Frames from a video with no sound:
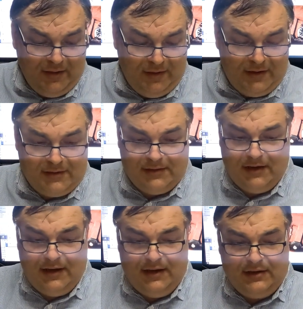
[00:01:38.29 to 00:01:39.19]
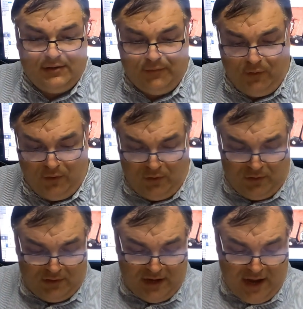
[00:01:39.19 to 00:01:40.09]
This is
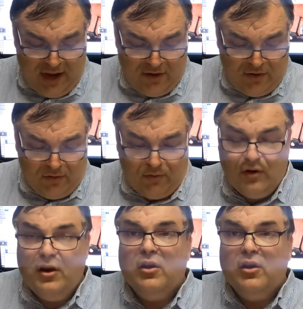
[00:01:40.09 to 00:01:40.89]
for Daniel.